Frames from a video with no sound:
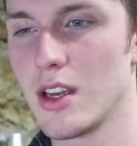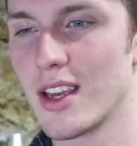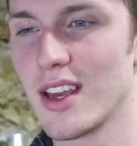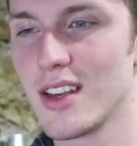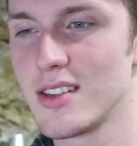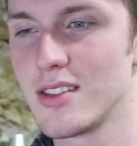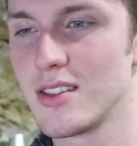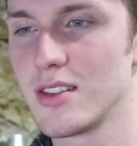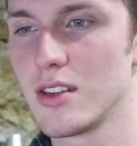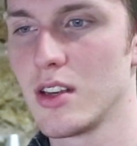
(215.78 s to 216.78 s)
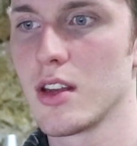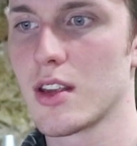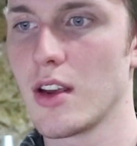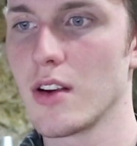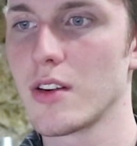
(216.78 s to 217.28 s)
I guess.
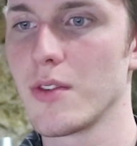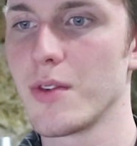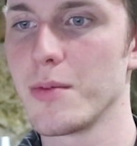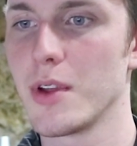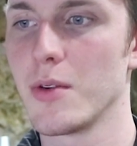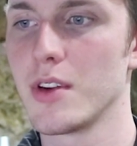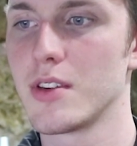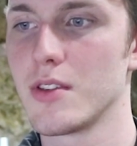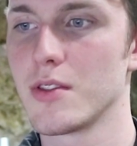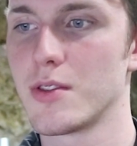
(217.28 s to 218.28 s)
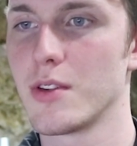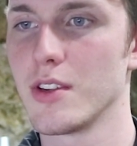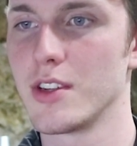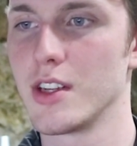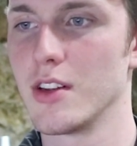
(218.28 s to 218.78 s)
Character from the original
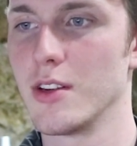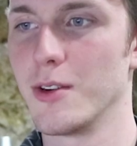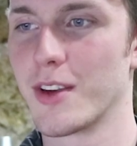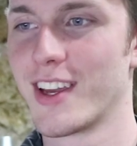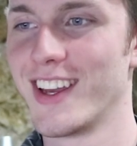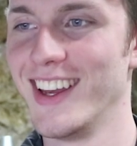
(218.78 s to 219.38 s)
trilogy, Luke.